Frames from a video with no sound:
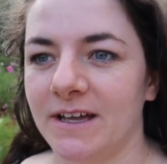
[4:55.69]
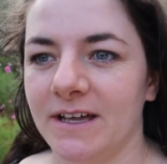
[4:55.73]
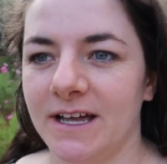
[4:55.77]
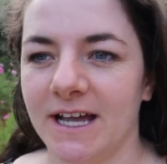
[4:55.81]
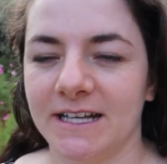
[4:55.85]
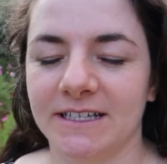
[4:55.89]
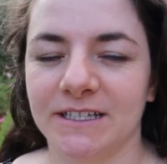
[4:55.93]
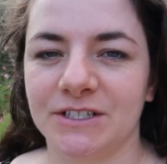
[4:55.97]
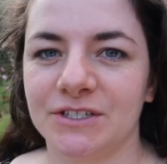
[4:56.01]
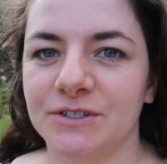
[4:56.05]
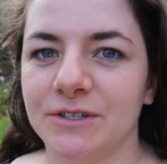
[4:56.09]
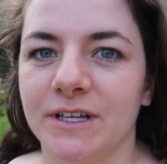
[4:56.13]

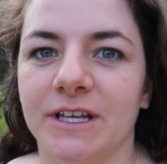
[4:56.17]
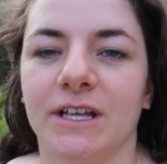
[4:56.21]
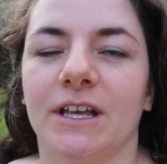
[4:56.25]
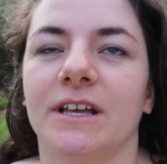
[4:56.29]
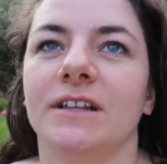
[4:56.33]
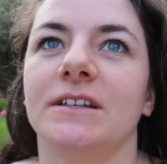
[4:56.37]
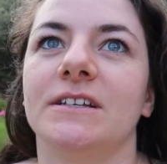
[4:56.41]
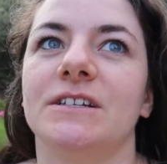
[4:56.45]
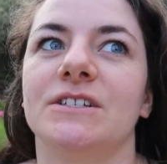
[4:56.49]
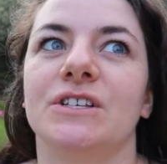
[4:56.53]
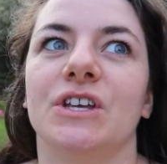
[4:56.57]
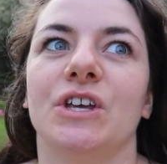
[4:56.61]
And they do like
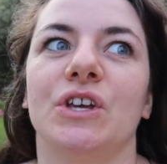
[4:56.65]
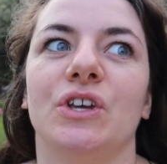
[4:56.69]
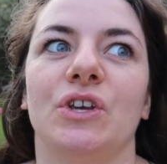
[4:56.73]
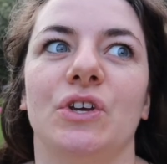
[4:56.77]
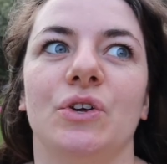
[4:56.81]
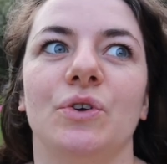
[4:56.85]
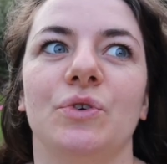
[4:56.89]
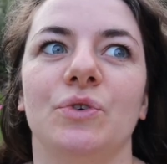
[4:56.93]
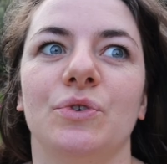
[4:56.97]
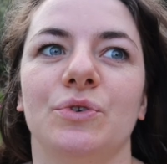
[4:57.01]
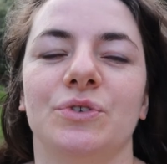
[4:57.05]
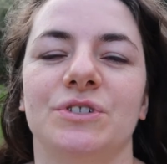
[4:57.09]
these
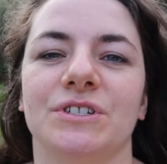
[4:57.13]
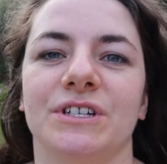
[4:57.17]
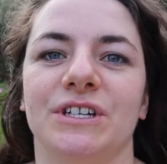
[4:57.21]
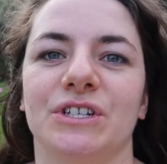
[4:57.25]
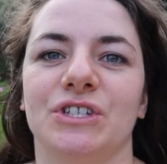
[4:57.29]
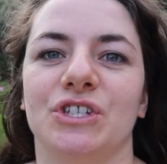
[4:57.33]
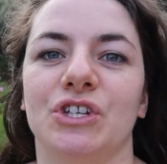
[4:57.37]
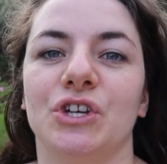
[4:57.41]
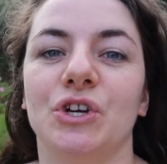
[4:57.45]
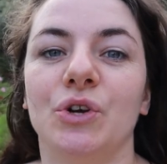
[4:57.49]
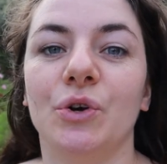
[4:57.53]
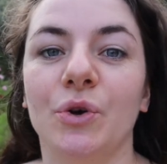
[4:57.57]
huge
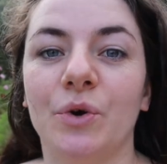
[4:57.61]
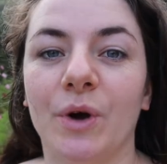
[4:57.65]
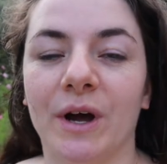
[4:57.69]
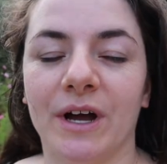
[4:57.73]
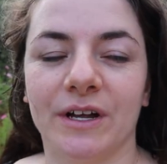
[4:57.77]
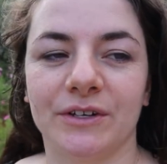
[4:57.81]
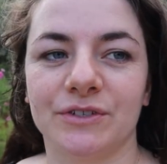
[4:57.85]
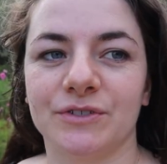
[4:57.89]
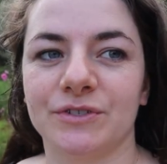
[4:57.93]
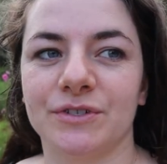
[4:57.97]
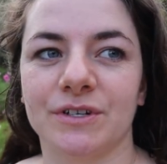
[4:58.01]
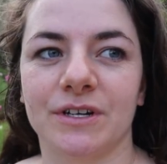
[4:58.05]
like
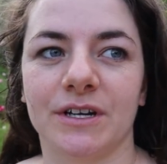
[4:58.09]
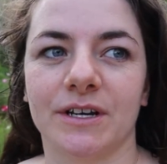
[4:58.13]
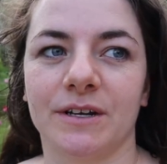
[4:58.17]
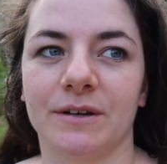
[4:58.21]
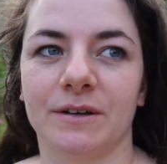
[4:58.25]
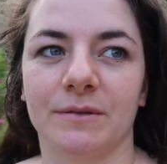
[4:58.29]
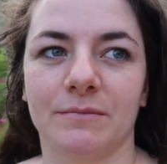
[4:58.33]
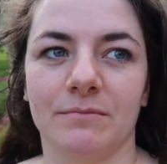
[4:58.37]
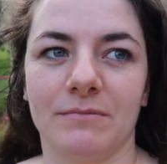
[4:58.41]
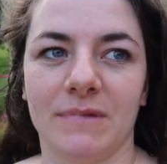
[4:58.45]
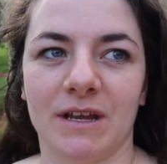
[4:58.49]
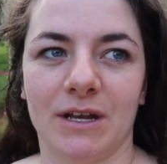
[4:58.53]
200